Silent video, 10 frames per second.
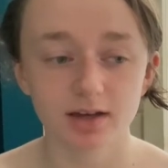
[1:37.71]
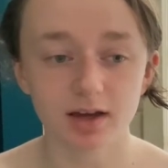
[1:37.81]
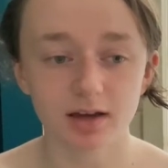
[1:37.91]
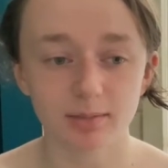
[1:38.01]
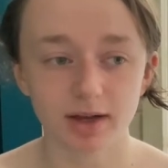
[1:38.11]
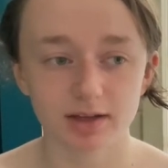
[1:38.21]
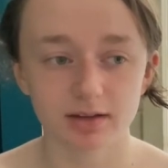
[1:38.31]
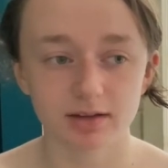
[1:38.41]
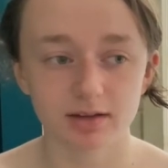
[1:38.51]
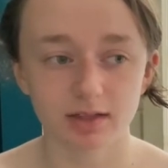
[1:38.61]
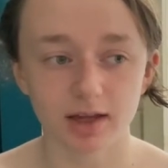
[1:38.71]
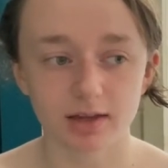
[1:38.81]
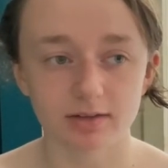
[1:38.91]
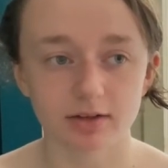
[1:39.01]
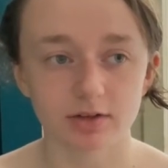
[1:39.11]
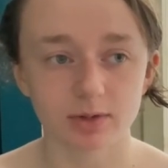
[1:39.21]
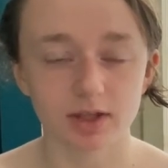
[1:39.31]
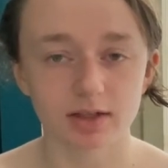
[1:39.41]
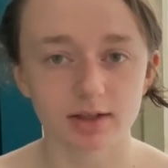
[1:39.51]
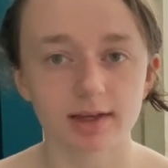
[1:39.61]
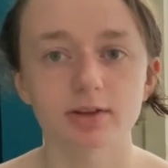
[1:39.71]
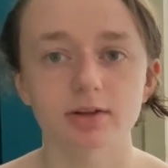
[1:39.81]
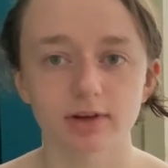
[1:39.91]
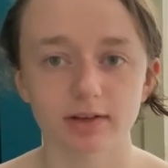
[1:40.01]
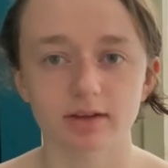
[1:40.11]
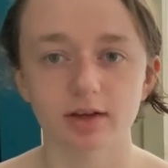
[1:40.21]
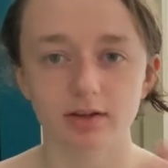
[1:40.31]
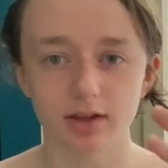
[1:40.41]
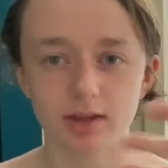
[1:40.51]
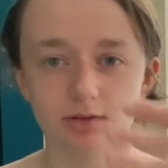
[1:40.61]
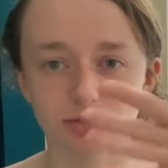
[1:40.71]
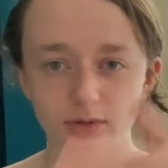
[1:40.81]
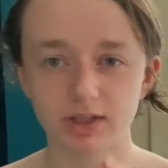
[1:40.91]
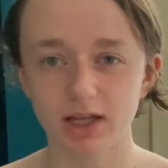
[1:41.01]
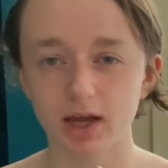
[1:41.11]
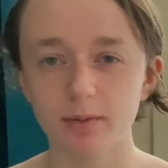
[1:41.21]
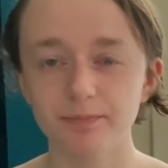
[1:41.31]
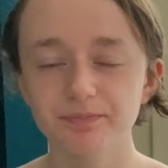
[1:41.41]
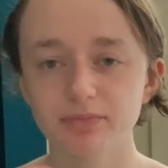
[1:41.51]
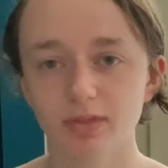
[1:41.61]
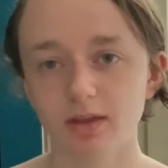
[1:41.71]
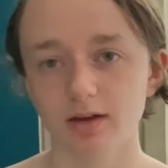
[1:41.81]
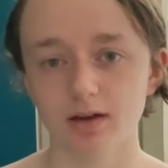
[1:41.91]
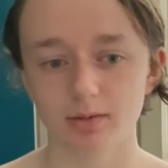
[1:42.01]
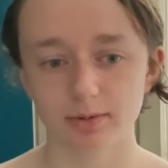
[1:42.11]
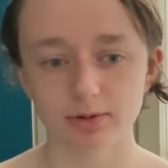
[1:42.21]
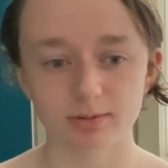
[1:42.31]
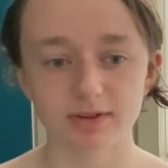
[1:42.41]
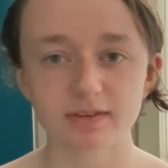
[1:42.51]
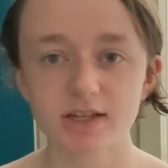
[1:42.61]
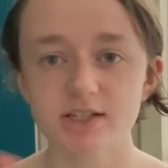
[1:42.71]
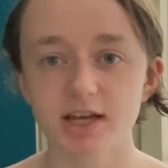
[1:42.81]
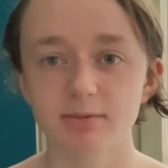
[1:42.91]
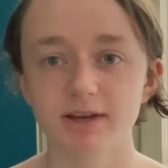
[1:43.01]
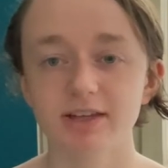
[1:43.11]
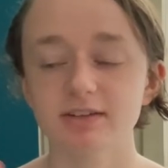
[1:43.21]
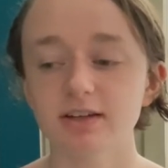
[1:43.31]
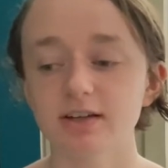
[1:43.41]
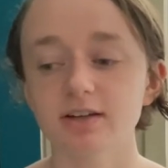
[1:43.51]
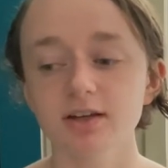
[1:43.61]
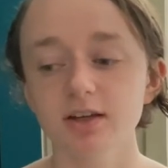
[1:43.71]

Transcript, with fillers: Um, I like I see doing it, like a long rectangle and then folding it out. Um, I'm going to be sketching out my idea